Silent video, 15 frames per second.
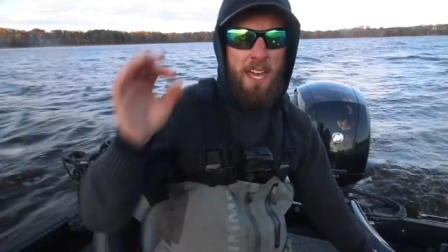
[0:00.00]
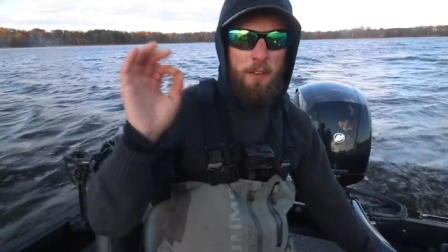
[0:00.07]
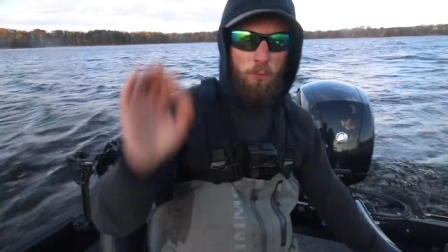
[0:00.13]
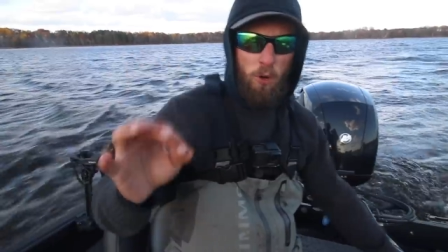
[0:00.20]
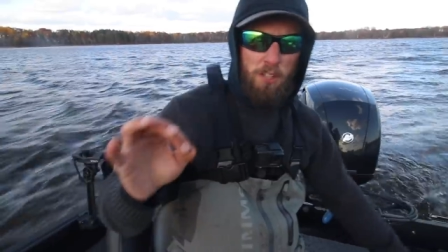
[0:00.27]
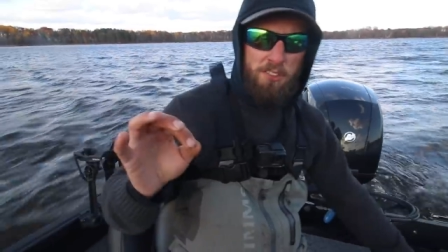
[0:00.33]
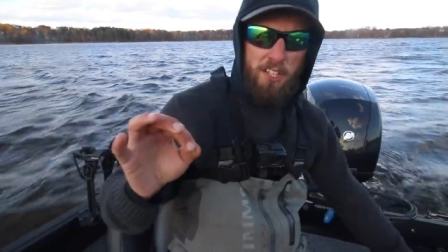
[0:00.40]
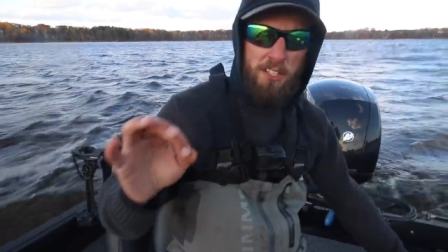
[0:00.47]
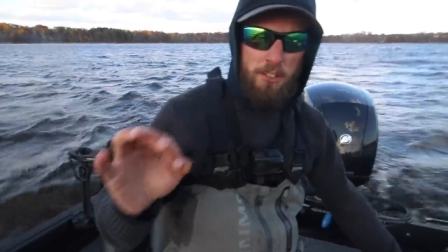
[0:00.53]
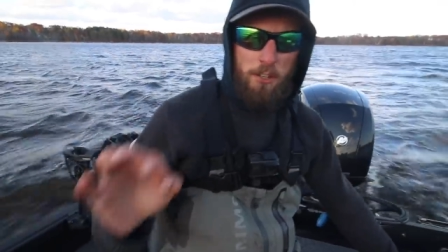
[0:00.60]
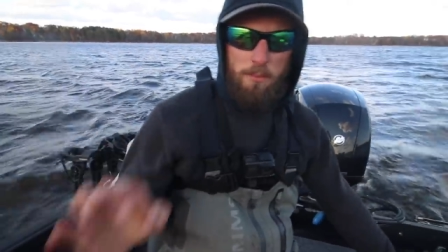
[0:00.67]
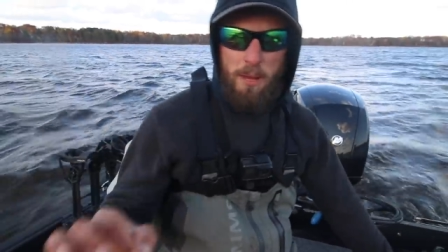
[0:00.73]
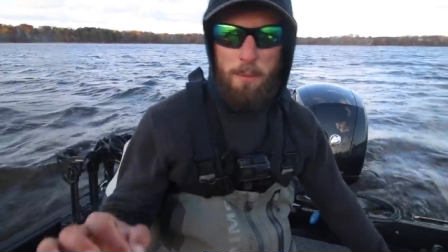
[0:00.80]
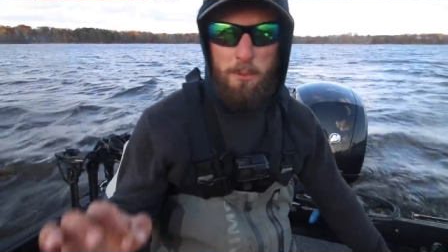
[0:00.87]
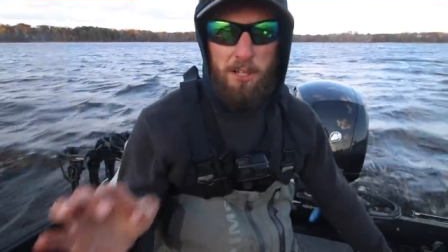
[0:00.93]
And one thing to
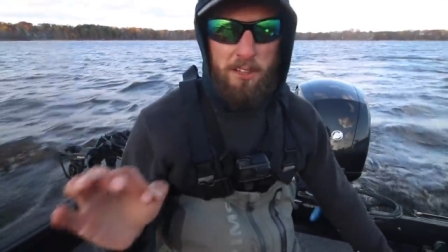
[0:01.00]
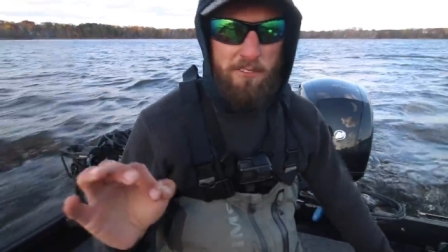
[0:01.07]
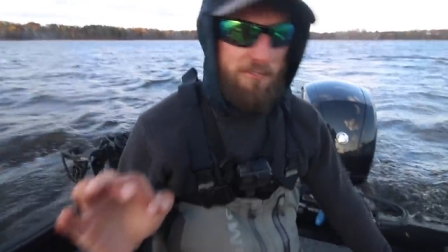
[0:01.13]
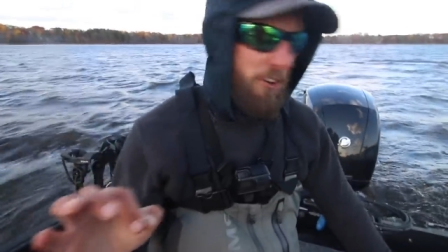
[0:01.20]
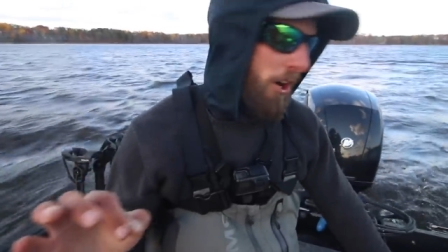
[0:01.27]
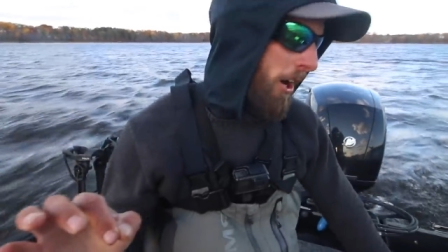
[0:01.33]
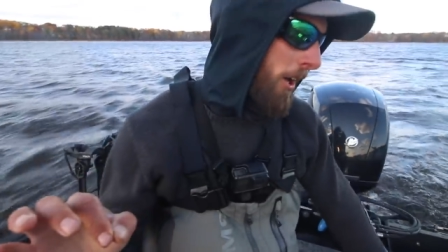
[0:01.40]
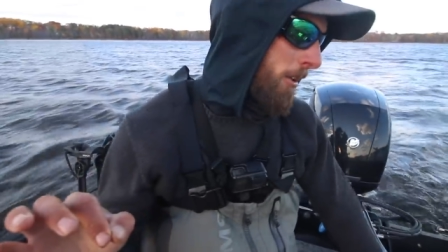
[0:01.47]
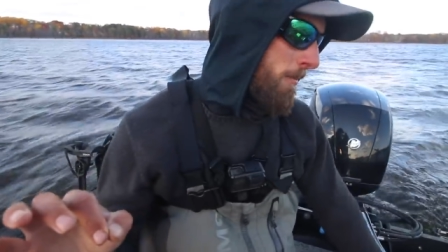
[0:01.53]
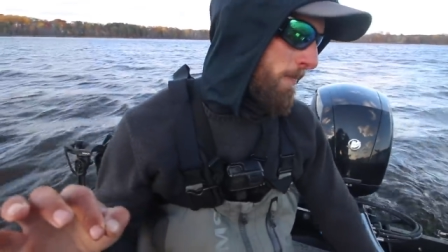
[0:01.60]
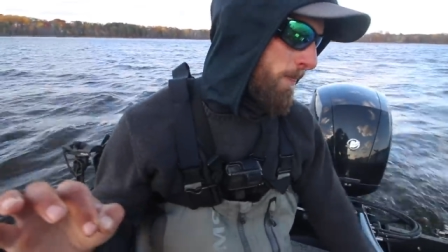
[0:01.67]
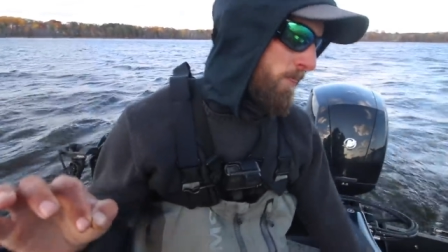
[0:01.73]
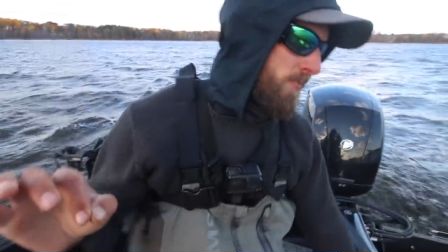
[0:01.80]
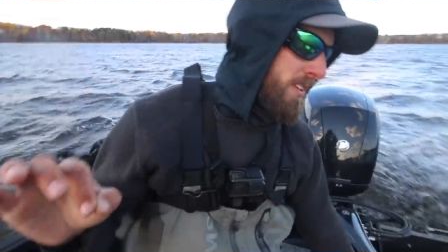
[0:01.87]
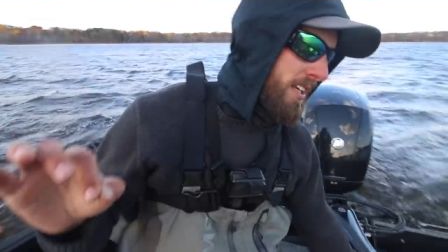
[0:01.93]
remember in the fall
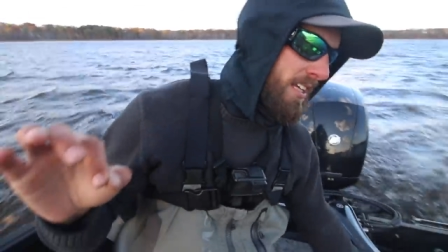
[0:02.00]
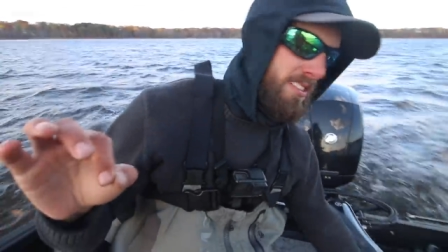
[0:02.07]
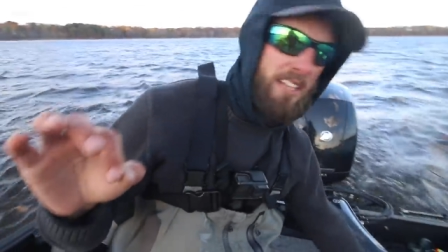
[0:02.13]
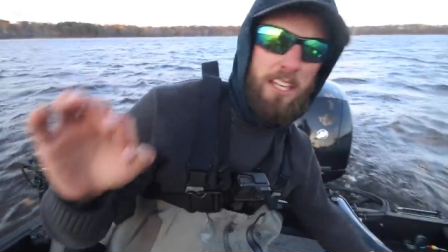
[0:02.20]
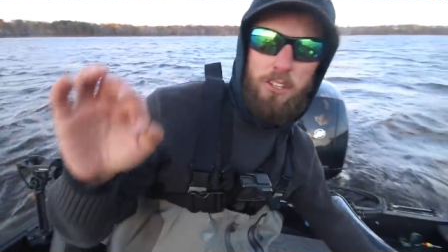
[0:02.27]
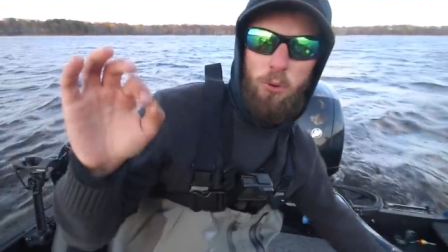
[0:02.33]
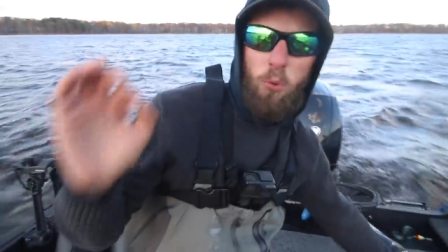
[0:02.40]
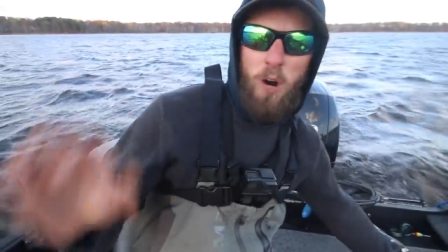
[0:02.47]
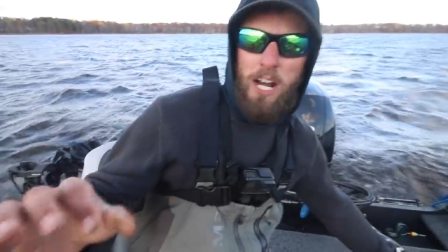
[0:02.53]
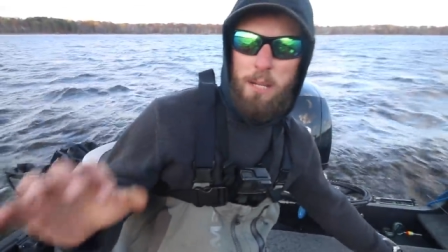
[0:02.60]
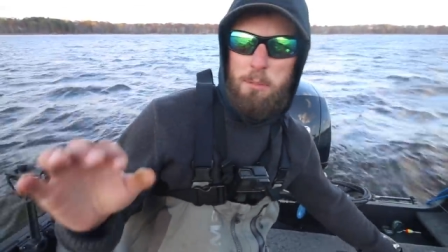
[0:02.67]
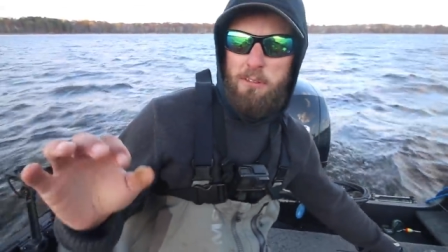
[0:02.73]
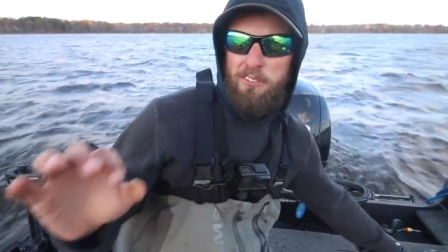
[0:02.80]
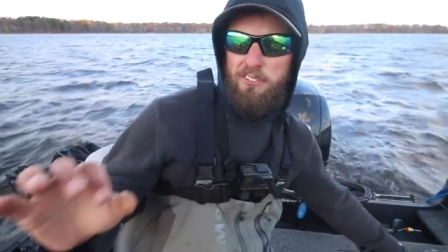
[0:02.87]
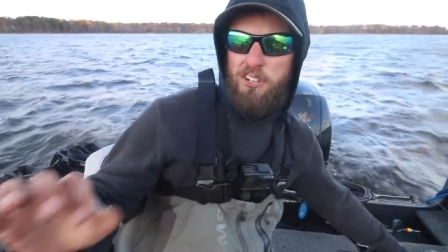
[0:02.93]
is that you want to
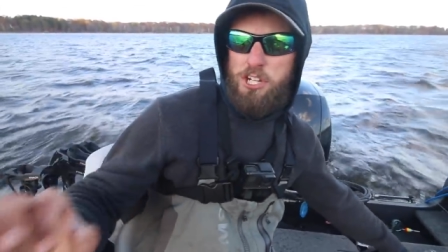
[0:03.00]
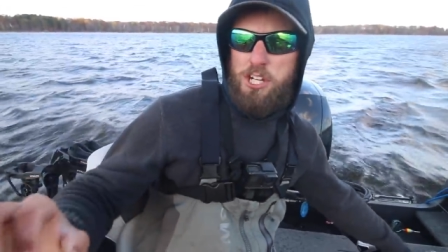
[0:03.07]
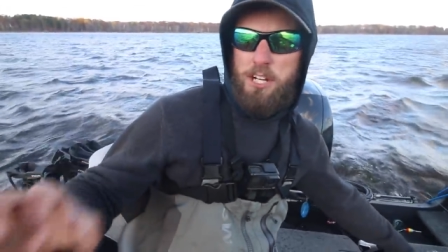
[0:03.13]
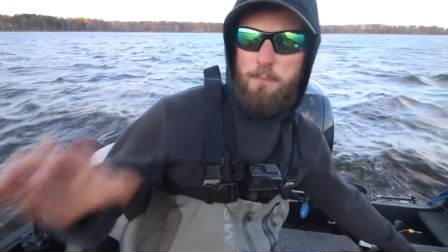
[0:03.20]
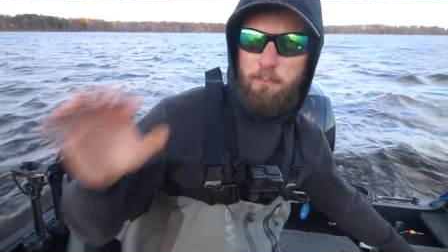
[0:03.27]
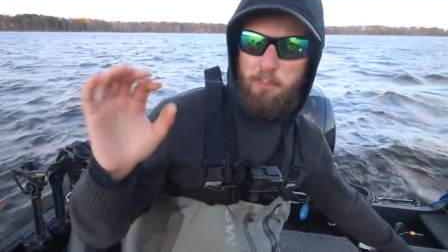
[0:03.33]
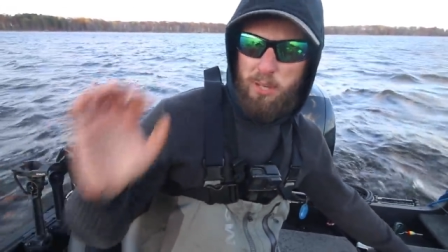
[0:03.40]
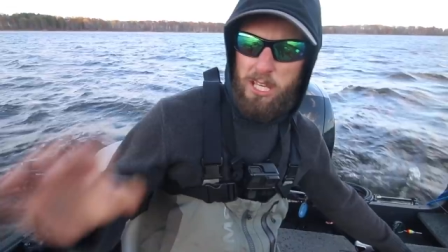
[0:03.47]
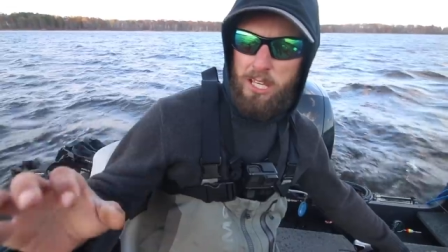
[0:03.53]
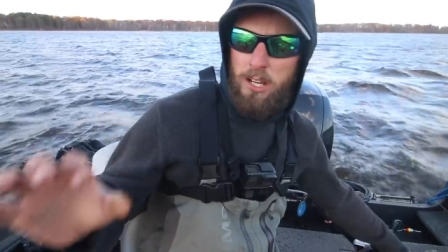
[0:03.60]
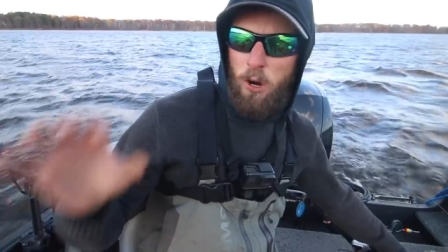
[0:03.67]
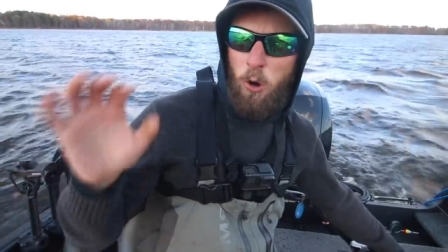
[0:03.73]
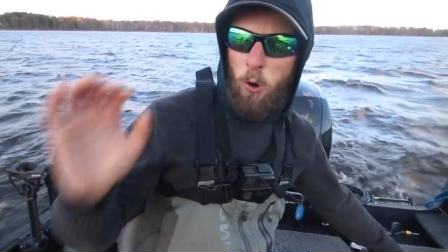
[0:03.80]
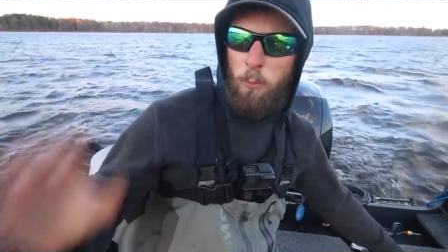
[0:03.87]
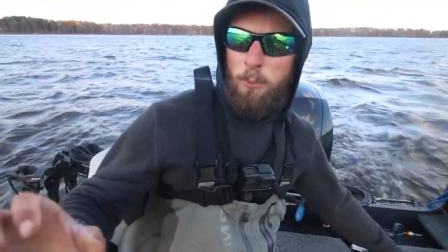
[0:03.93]
be fishing big
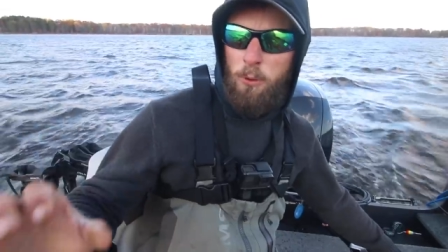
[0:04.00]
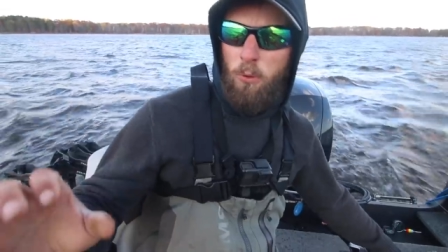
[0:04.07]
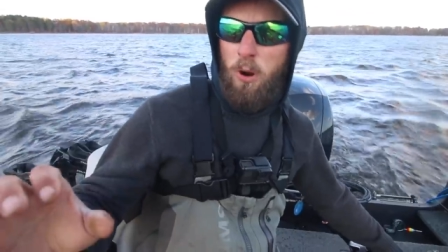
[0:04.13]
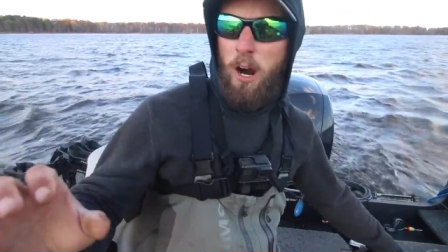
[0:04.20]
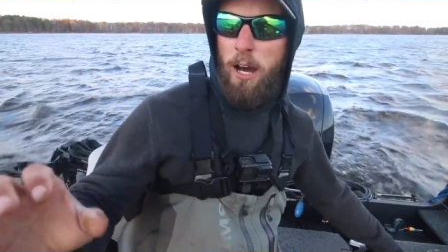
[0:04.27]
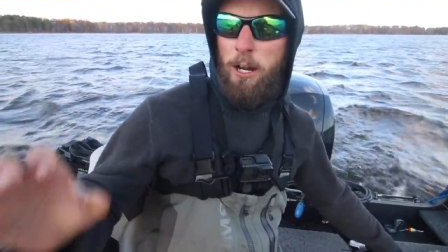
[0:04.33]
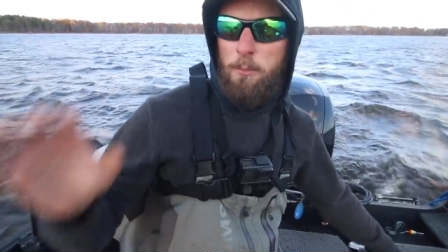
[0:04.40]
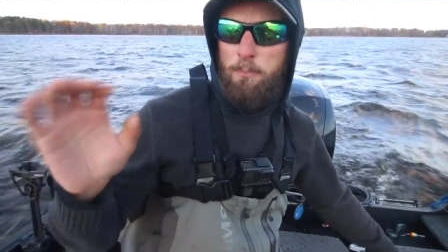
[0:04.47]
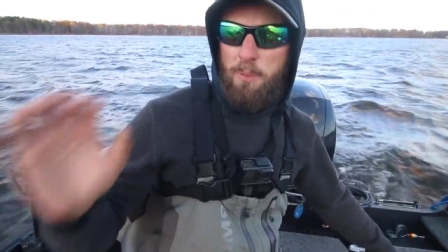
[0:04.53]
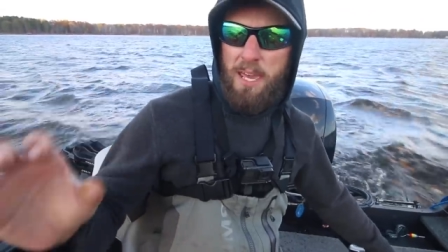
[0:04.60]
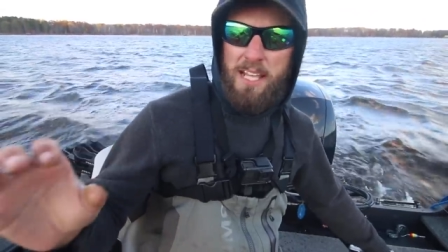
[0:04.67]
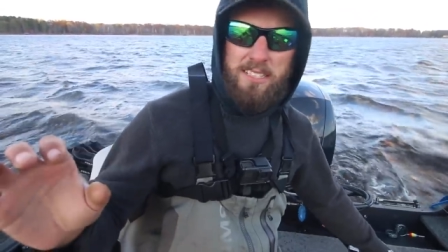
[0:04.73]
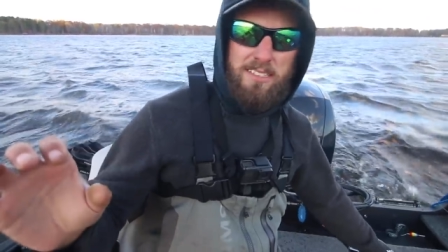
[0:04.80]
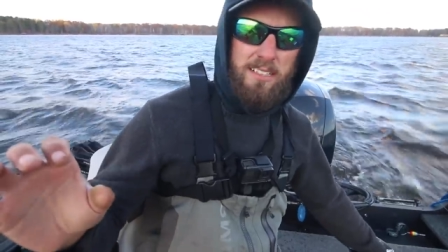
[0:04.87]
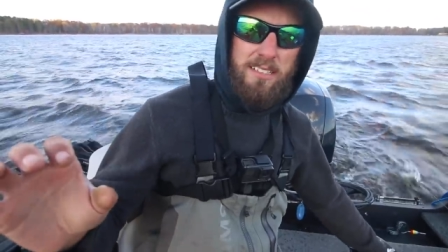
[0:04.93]
open water
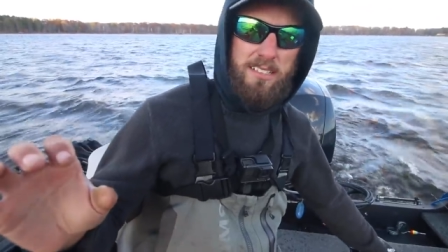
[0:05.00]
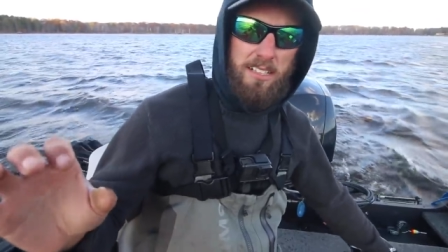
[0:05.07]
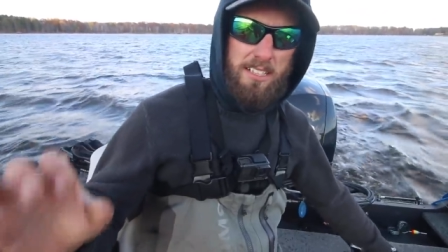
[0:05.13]
basins.